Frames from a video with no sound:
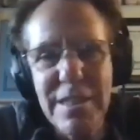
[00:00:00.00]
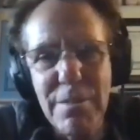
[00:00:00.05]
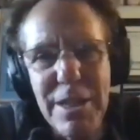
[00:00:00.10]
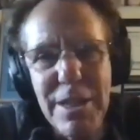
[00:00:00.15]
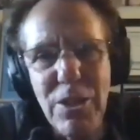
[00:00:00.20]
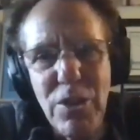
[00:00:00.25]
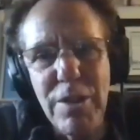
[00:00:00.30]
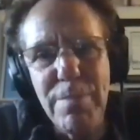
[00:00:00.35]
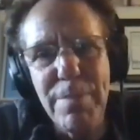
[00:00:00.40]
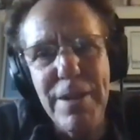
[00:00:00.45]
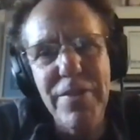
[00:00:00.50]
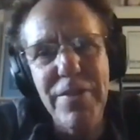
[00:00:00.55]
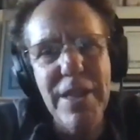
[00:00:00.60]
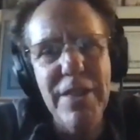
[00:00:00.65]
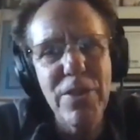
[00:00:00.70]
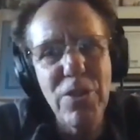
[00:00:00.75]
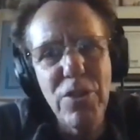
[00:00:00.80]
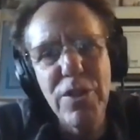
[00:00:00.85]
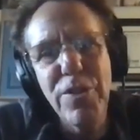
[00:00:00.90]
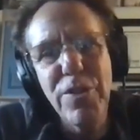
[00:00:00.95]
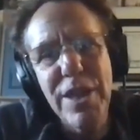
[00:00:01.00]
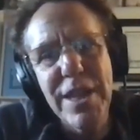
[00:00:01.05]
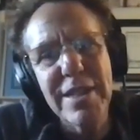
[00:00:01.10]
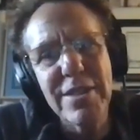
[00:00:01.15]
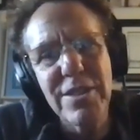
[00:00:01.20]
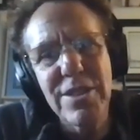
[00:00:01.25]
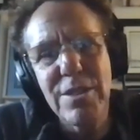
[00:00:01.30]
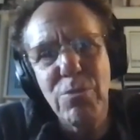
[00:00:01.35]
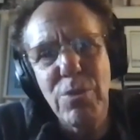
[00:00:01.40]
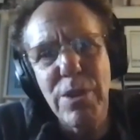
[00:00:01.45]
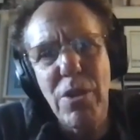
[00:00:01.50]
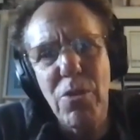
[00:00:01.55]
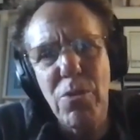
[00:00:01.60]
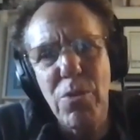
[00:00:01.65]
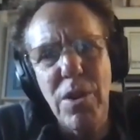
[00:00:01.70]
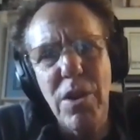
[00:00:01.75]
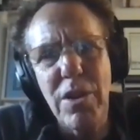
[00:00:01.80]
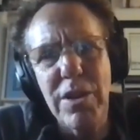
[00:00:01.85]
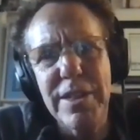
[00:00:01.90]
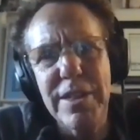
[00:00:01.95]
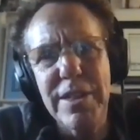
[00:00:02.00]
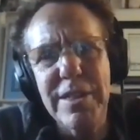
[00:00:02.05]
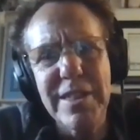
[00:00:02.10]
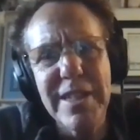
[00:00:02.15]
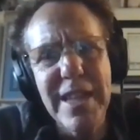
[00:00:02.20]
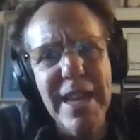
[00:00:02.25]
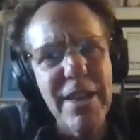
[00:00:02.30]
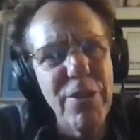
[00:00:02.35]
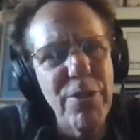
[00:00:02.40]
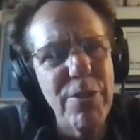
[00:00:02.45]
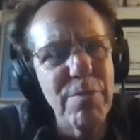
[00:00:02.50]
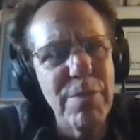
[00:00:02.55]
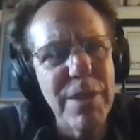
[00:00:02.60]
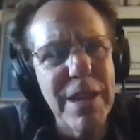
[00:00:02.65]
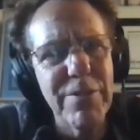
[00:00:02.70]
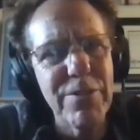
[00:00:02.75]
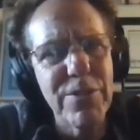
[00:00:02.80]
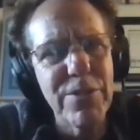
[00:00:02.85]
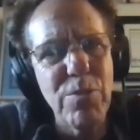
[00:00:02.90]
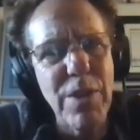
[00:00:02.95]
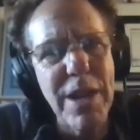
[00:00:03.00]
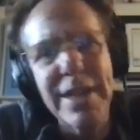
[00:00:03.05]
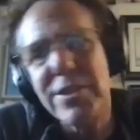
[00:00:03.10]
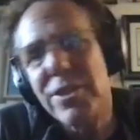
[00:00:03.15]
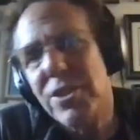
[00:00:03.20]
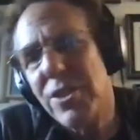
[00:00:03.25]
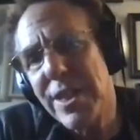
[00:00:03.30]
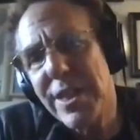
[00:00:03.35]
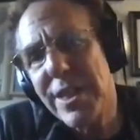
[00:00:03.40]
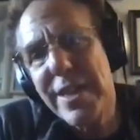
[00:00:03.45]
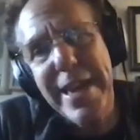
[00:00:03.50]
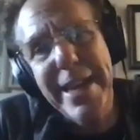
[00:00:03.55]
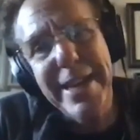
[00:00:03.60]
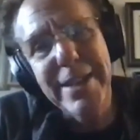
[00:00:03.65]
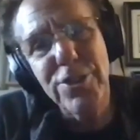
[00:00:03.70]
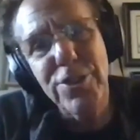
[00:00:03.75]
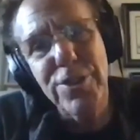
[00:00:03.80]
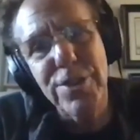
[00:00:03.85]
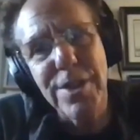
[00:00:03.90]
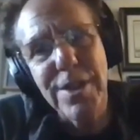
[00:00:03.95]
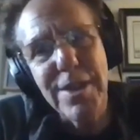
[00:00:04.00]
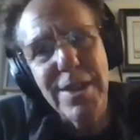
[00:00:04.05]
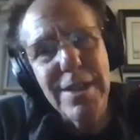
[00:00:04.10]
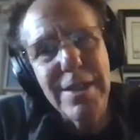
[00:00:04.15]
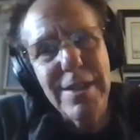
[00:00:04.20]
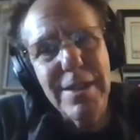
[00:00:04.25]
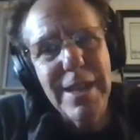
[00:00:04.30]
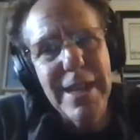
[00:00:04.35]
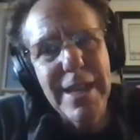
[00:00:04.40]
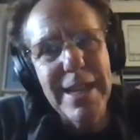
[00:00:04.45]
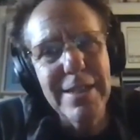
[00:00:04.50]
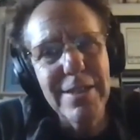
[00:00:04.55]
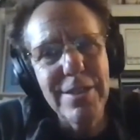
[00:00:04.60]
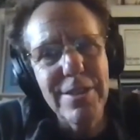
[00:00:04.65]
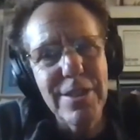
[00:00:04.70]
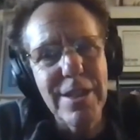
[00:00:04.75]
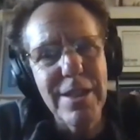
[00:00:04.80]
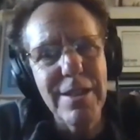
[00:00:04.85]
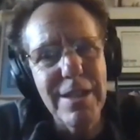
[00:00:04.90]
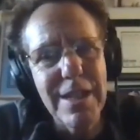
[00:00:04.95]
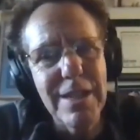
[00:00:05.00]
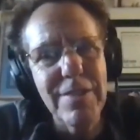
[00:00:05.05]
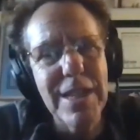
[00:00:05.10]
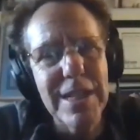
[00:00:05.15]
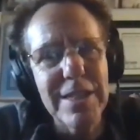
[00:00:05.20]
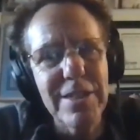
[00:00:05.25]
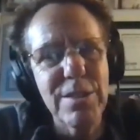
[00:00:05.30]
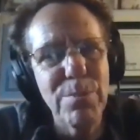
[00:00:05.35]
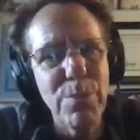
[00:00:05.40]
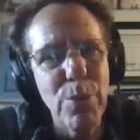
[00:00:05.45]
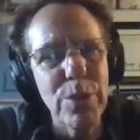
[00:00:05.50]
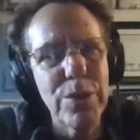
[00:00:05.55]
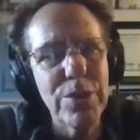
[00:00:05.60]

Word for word: good about that. The good thing is that we are we're all in it together, and we have to rise to the occasion, and uh, and that's important